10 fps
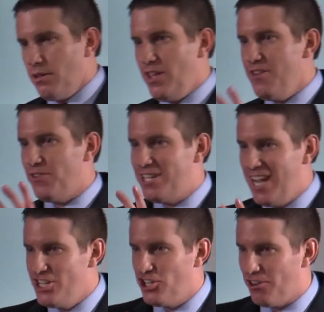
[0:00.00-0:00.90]
The
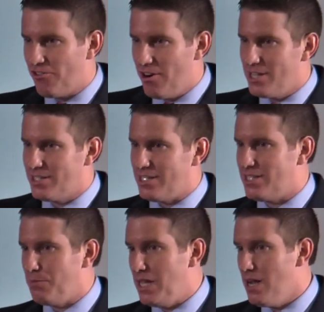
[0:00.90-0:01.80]
invitation for us is
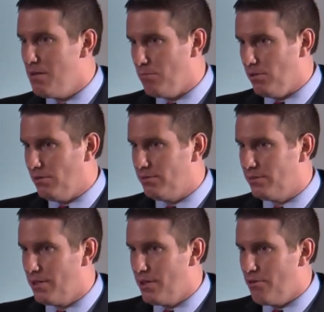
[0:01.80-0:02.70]
to be humble,
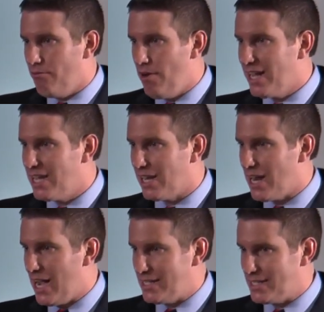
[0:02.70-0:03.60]

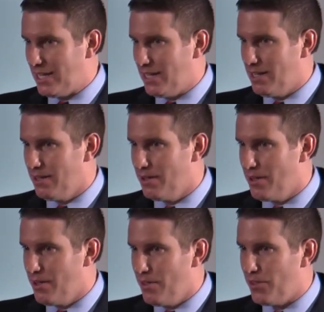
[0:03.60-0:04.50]
recognizing
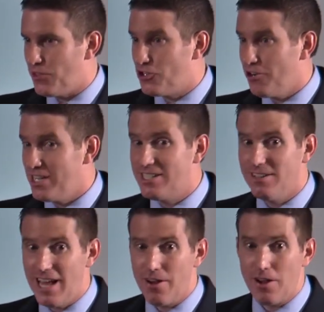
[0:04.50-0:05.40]
that the jury is still out